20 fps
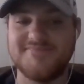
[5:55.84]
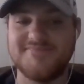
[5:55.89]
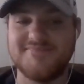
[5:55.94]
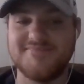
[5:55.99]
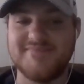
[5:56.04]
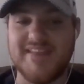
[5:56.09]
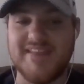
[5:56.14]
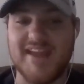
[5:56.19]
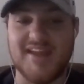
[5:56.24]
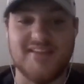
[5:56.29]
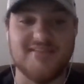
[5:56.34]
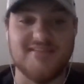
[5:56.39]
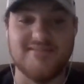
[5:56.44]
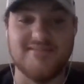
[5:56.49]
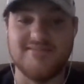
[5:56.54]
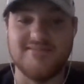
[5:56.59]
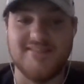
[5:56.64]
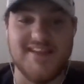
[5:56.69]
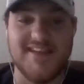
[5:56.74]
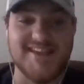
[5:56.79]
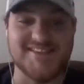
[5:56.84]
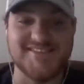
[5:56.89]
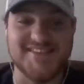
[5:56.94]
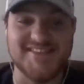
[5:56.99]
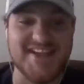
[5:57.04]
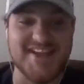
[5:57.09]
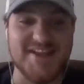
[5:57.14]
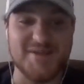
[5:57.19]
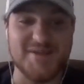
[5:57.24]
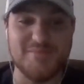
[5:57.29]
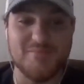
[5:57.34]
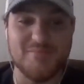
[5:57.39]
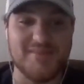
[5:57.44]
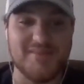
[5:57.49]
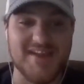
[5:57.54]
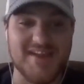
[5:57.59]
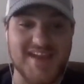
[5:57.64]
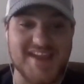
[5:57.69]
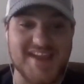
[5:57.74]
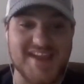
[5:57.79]
And his team,
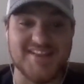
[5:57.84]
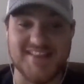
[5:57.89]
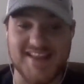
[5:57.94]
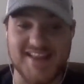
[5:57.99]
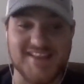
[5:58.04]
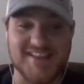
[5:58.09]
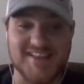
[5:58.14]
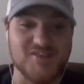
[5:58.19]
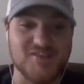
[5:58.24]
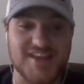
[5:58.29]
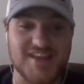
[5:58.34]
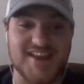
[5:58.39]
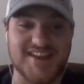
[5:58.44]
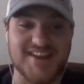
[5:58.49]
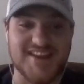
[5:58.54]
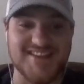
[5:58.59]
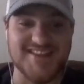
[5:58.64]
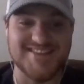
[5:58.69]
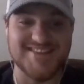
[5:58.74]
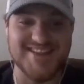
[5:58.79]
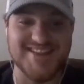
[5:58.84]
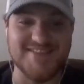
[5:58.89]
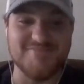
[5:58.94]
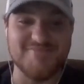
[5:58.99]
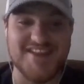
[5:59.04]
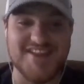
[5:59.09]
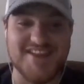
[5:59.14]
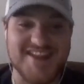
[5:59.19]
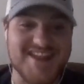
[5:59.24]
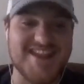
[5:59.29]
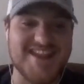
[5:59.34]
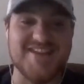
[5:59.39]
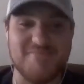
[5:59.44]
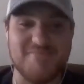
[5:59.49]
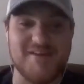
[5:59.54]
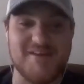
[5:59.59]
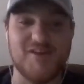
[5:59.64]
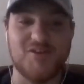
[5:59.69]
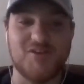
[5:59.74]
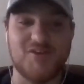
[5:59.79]
like you said, the team that he
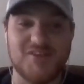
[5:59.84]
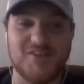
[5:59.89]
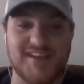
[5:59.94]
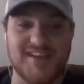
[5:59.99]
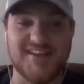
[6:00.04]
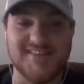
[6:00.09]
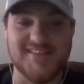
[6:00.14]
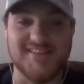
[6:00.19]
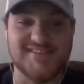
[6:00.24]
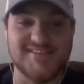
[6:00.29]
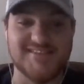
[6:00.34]
built is